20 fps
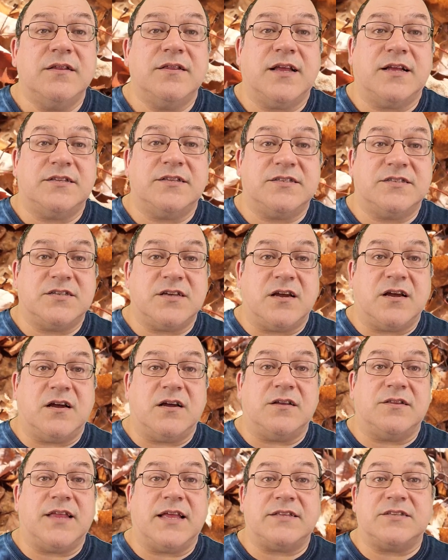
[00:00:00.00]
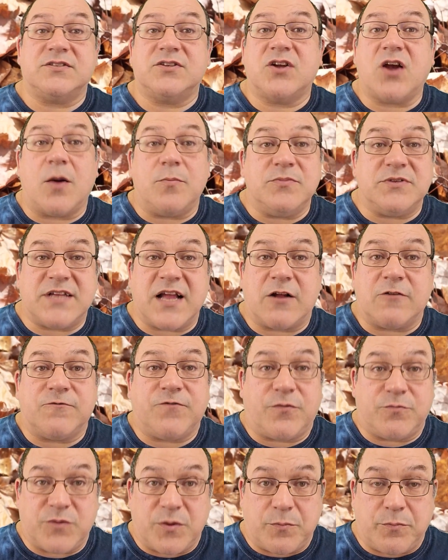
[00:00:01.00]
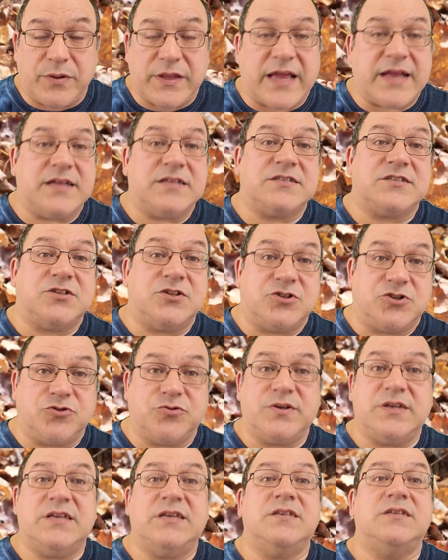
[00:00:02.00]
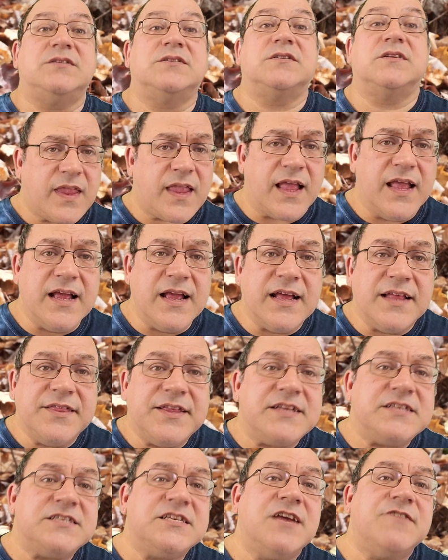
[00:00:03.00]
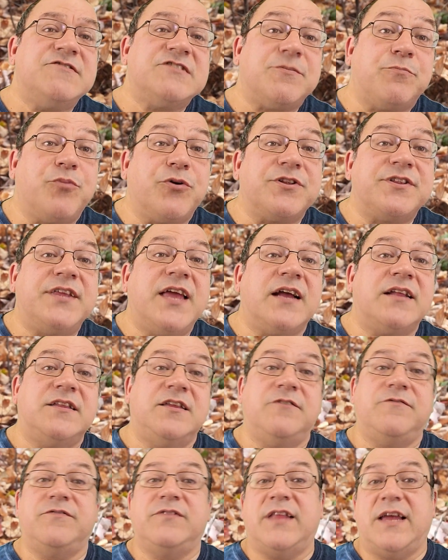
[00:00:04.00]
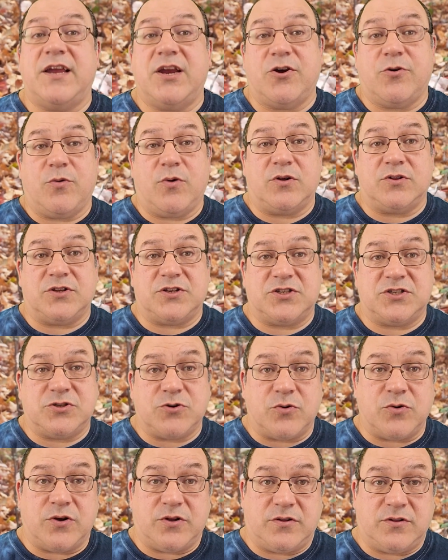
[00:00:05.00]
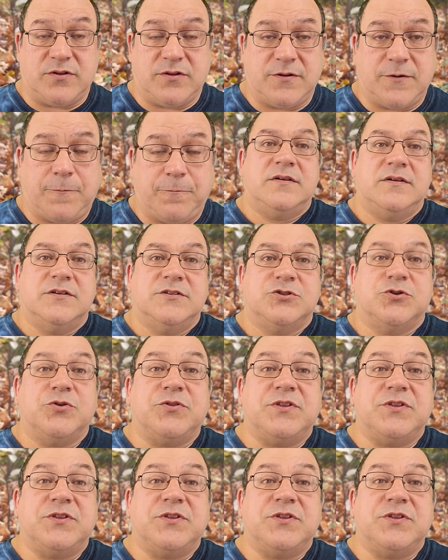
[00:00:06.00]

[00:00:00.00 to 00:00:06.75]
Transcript: that comes down from the plants, the trees. This gives a protective layer on the soil. So